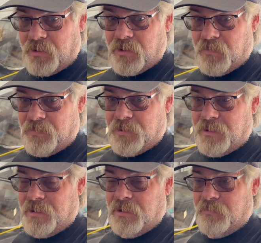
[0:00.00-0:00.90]
you're going to put
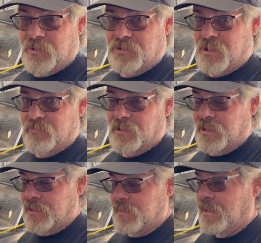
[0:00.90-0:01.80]
in it, put a
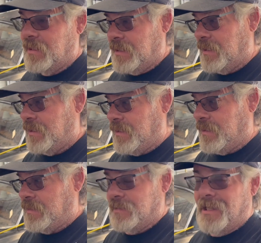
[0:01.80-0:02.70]
Chevrolet in it.
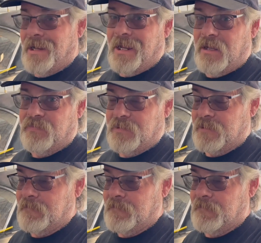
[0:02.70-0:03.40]
Not happening.